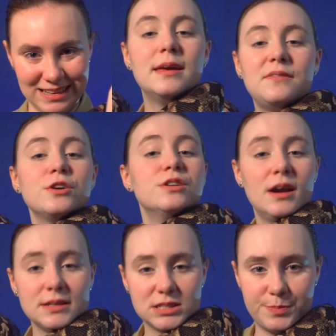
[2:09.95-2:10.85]
If you're
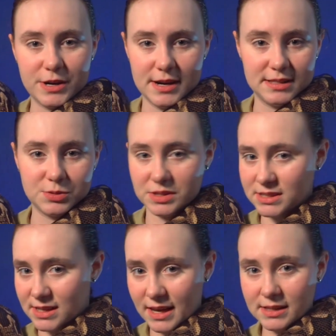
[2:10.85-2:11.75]
not experienced with
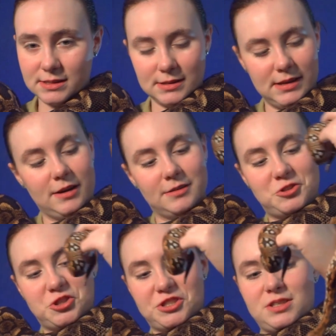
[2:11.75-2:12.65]
snakes, here,
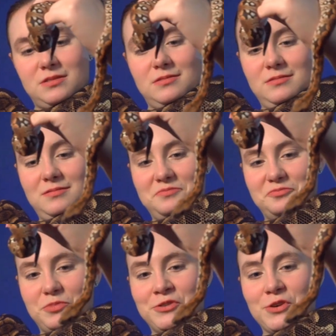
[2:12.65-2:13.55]
just
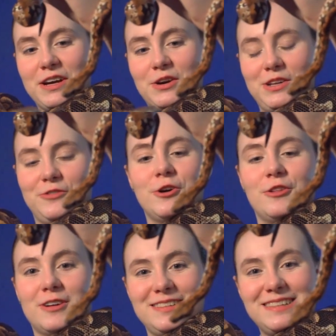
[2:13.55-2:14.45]
before I go any
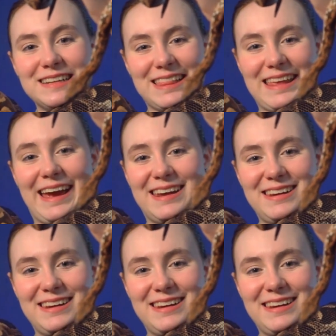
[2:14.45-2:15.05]
further, look at that.